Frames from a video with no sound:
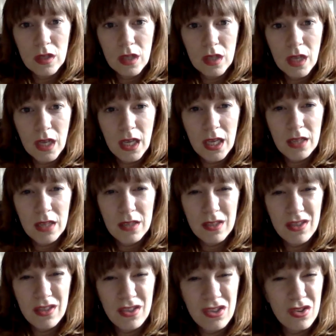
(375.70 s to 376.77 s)
I
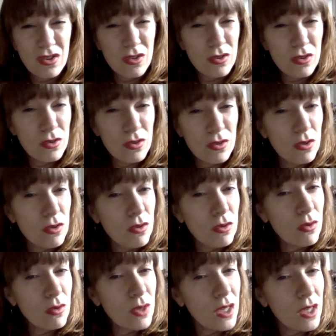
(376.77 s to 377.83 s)
guess,
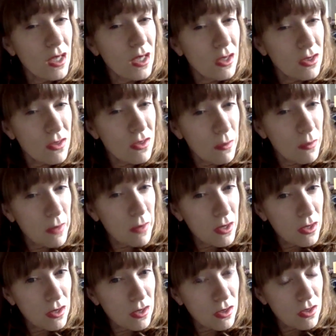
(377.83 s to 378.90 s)
3 years of our
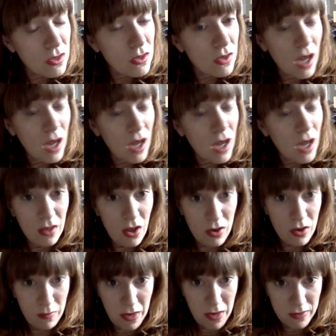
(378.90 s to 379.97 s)
marriage. So not a
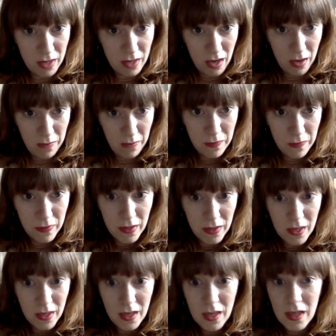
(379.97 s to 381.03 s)
long amount of time.
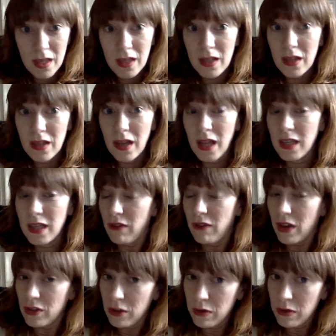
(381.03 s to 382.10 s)
I'd never
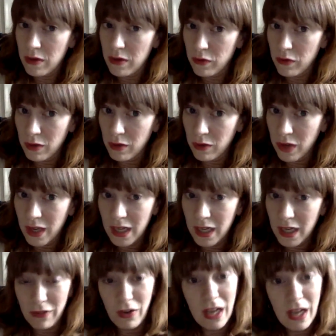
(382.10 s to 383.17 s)
had trouble affording rent.
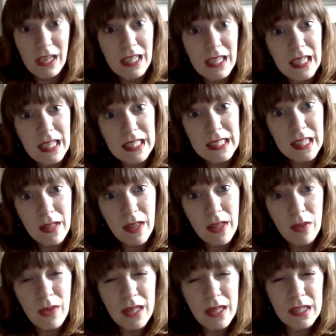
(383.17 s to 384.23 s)
I never had any
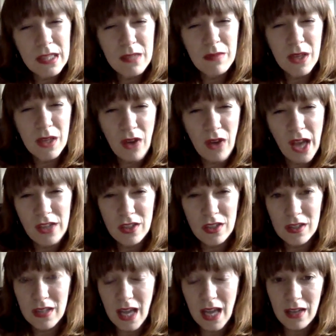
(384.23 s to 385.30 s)
like we had some
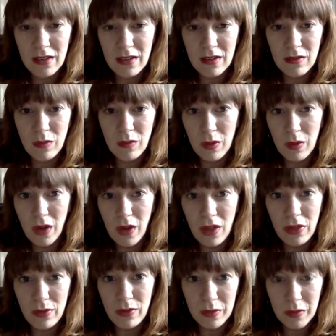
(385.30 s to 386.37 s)
interactions that we were not
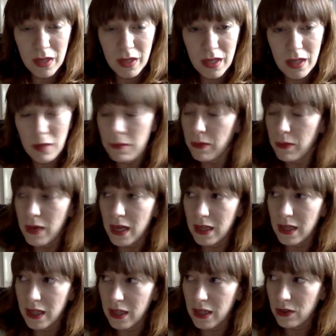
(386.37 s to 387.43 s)
thrilled with. I remember we had
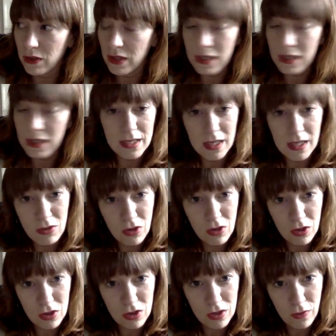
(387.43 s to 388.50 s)
a landlord in DC who
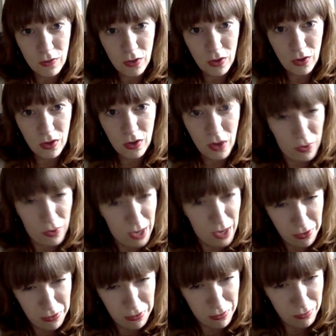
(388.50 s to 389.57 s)
charged us for coat
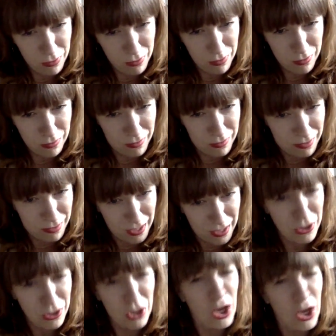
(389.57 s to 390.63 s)
hangers, which
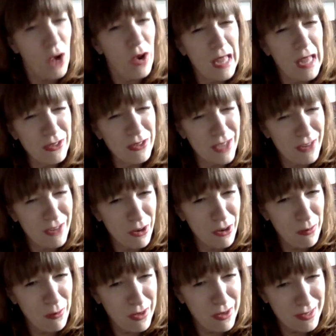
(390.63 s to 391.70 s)
like took coat hangers out of our
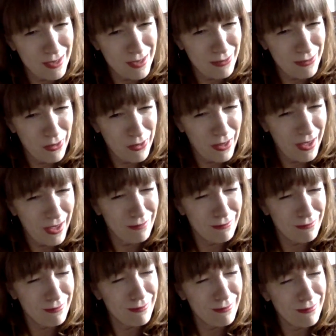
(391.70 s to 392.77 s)
deposit, and we're like,
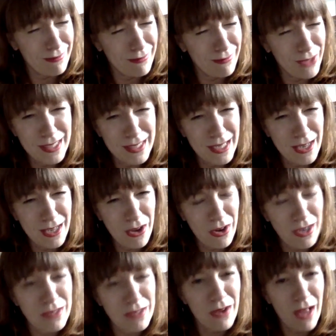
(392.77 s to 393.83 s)

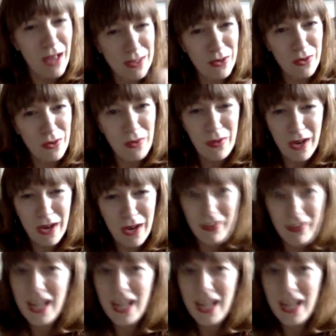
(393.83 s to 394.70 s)
that's cool, whatever.